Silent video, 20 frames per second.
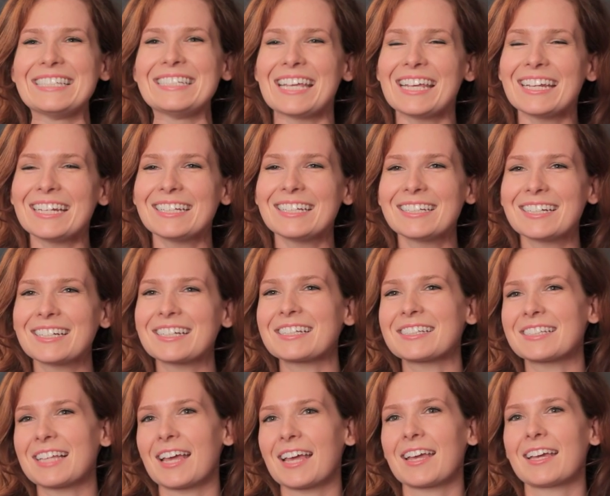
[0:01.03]
dating in
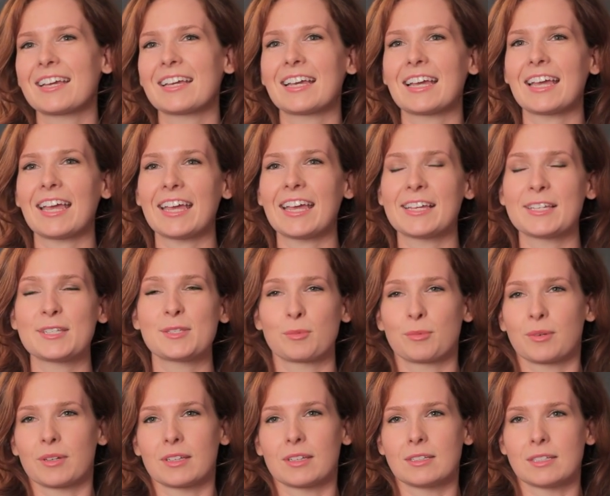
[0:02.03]
LA
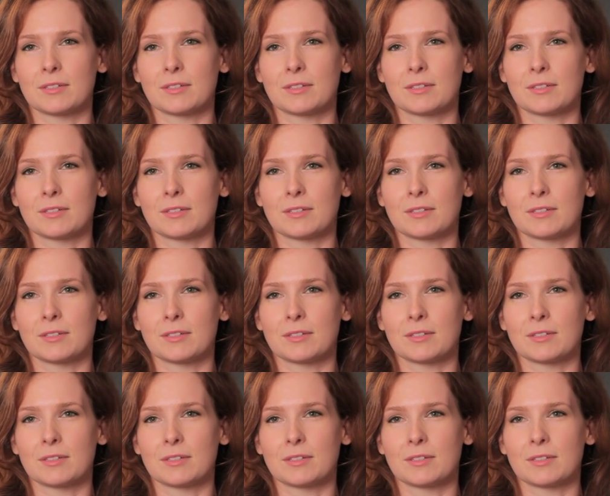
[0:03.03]
is really